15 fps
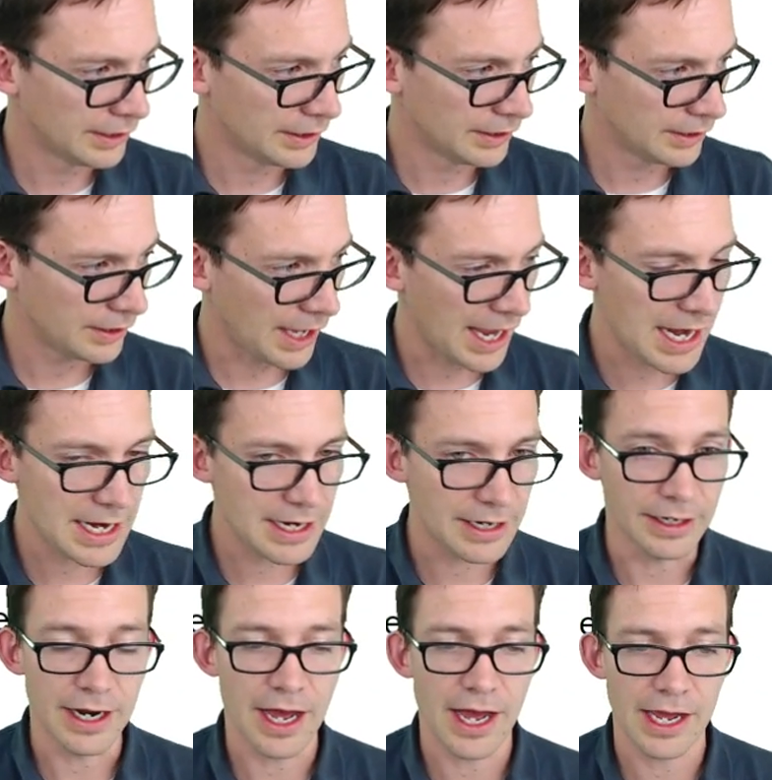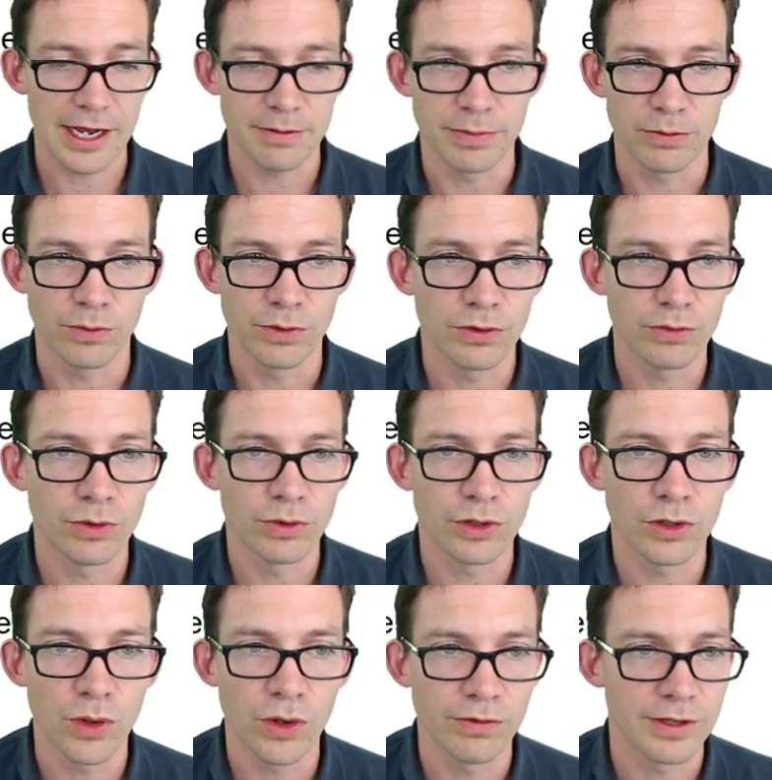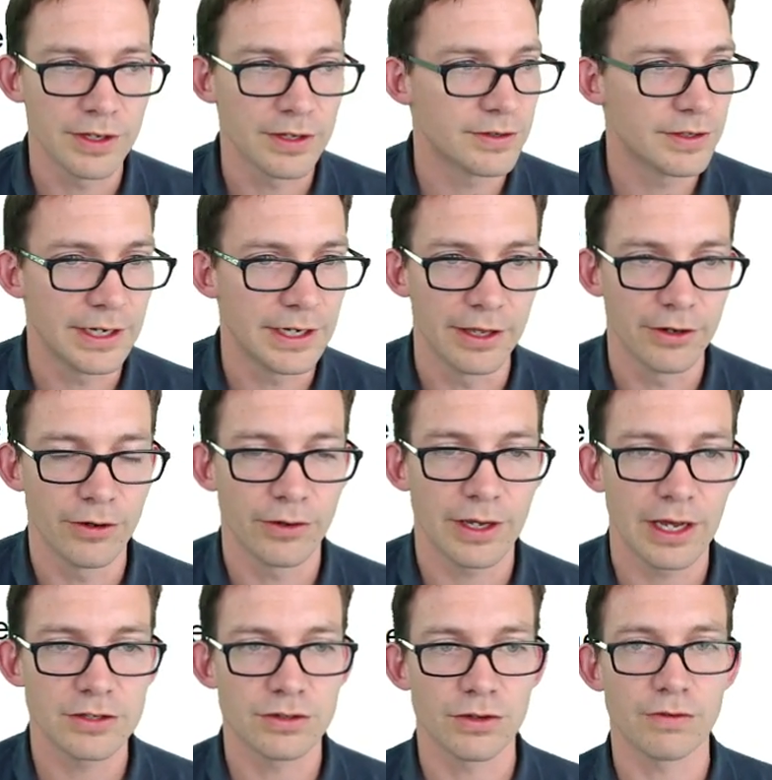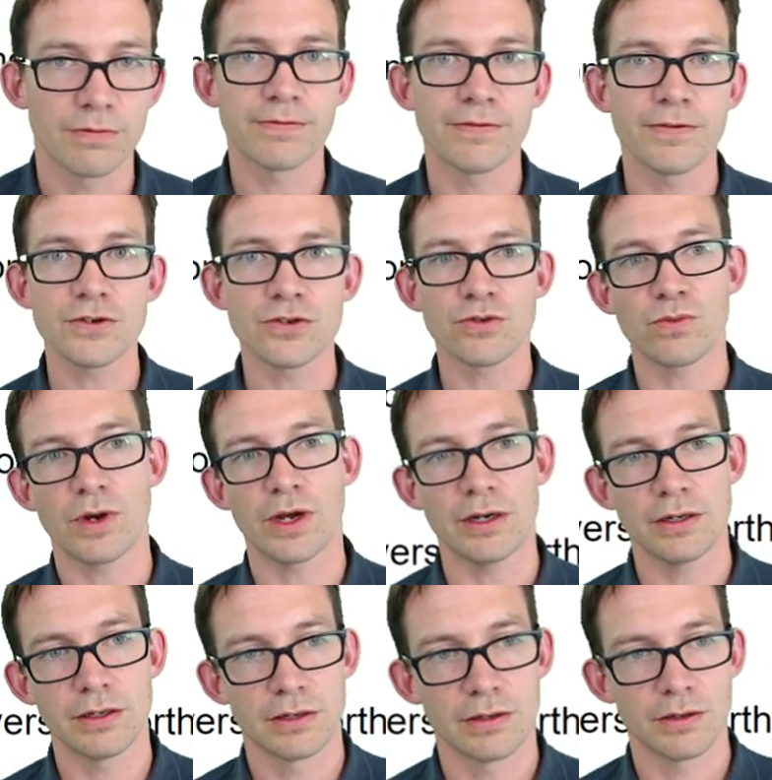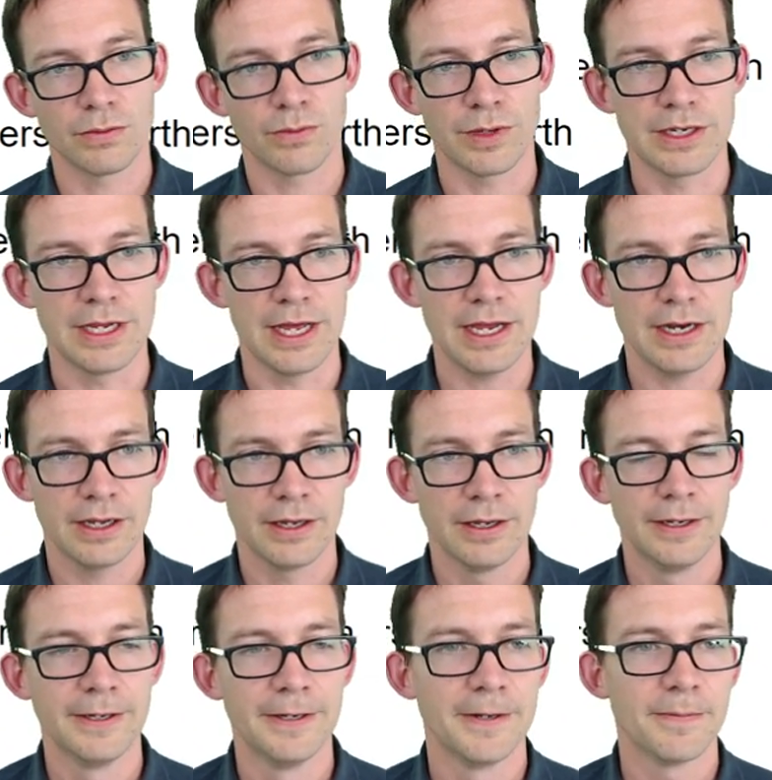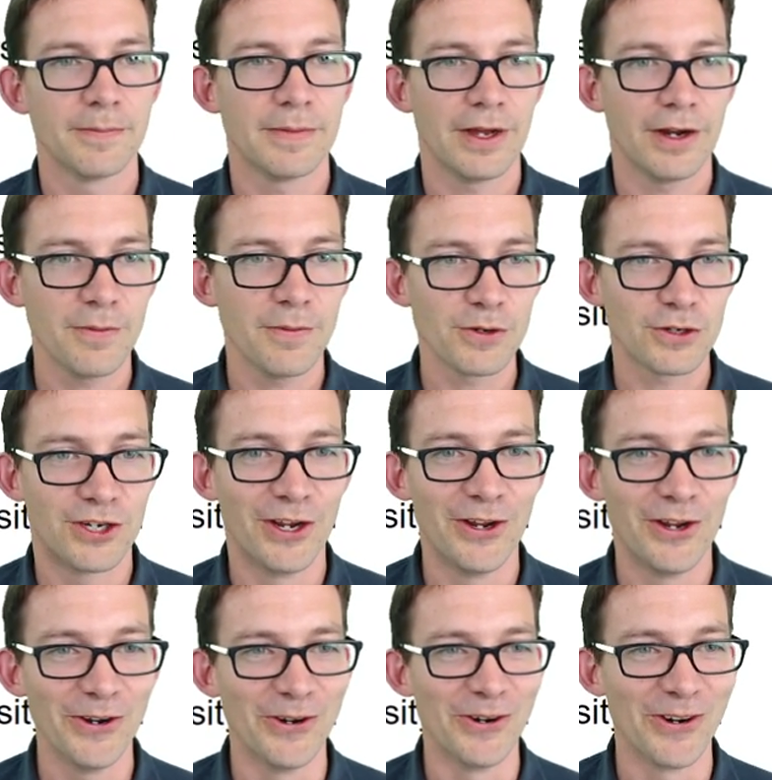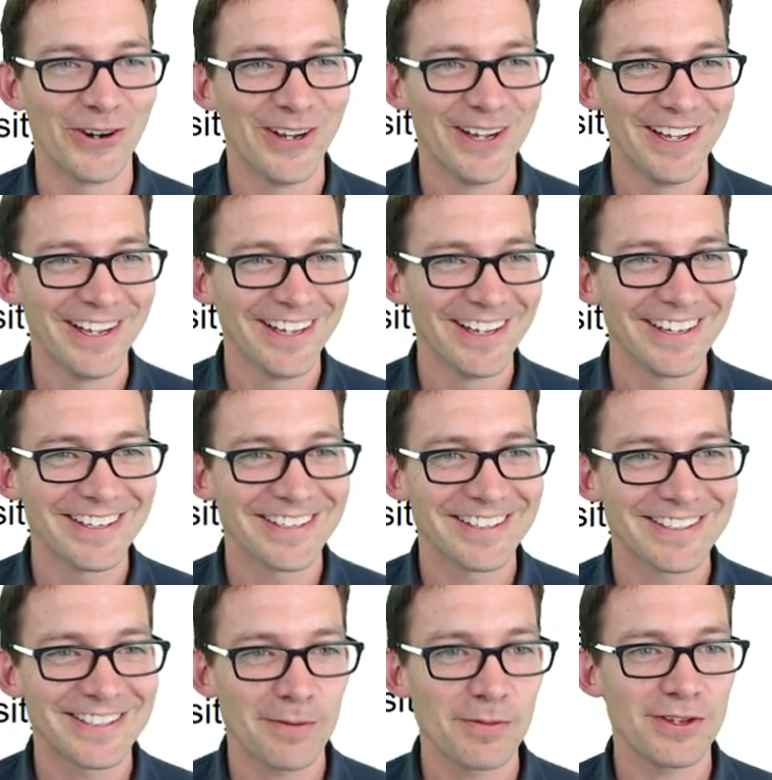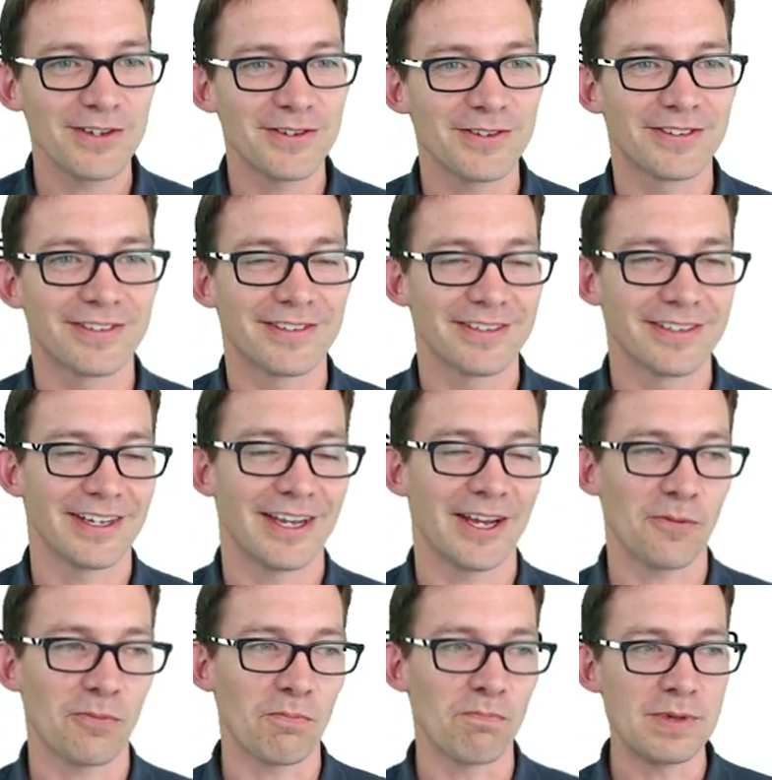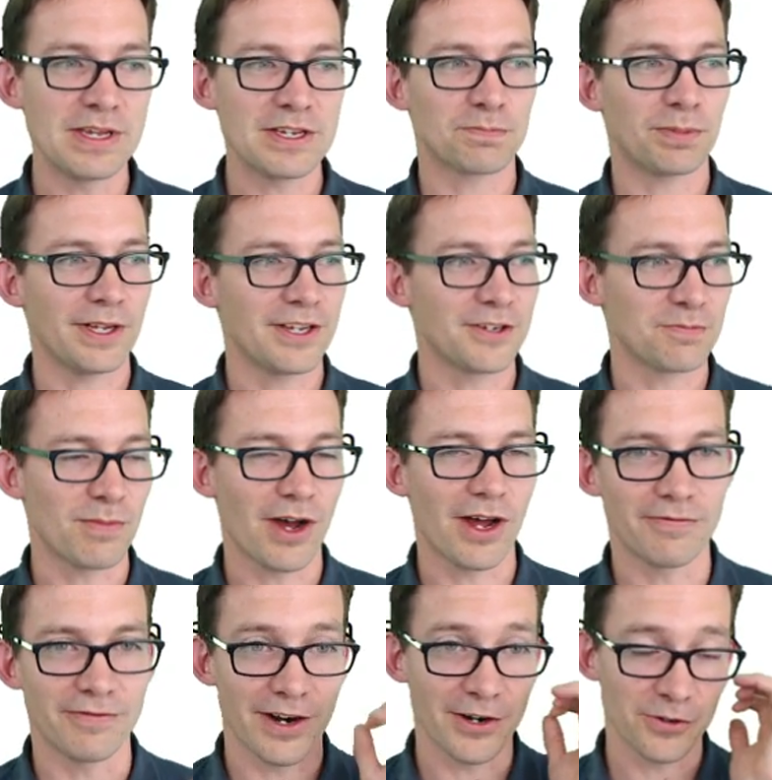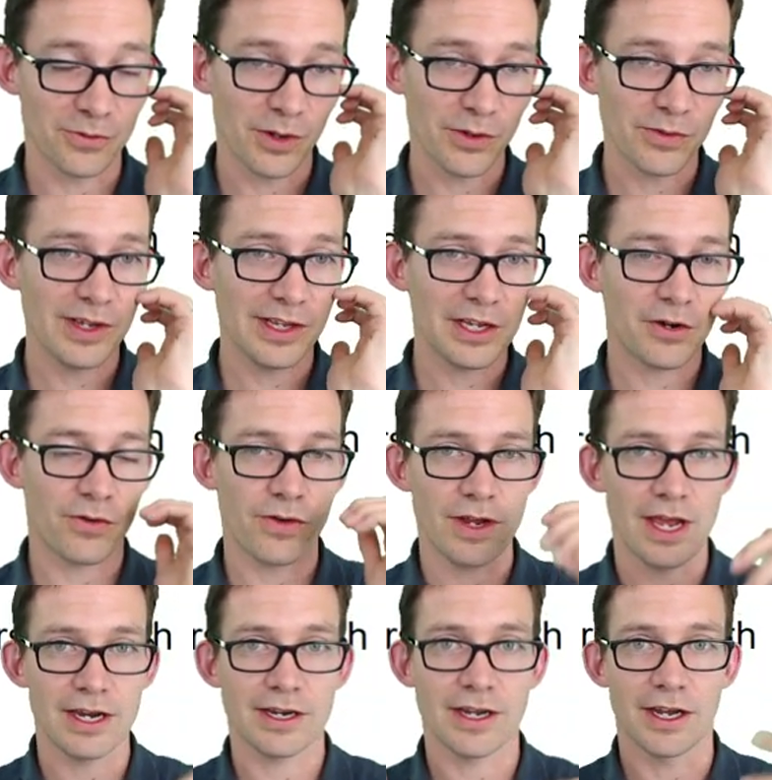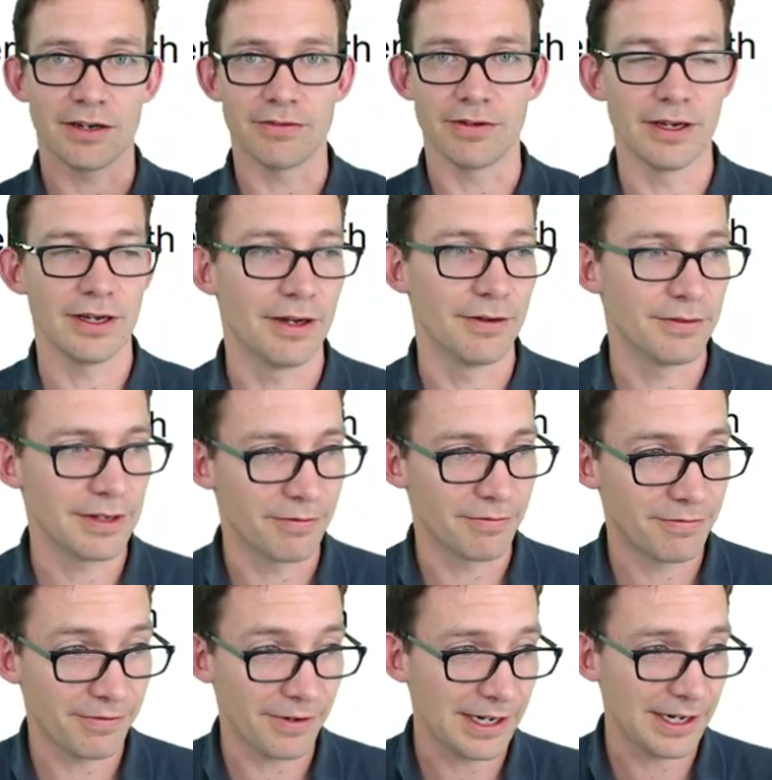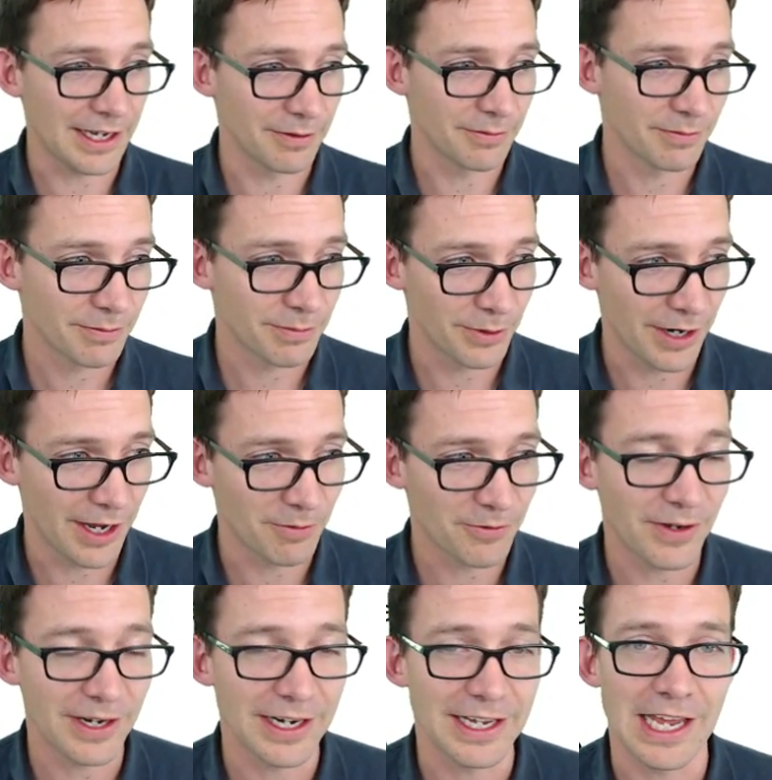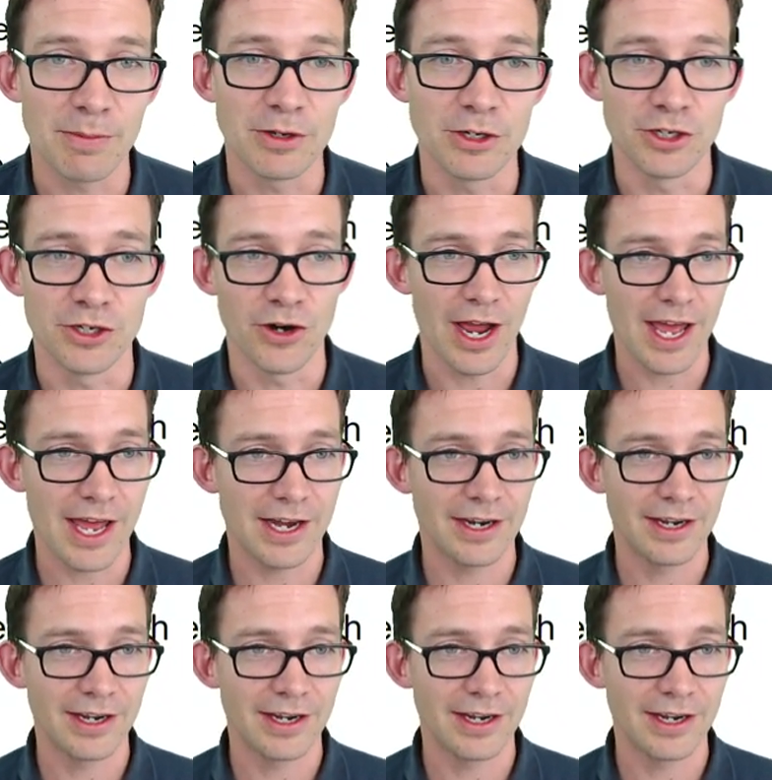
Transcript: 8 and 9, but we'll go over these together, okay? So the first one we did. Now number two, some of these misplaced modifiers will really create kind of a funny, perhaps funny image in your head.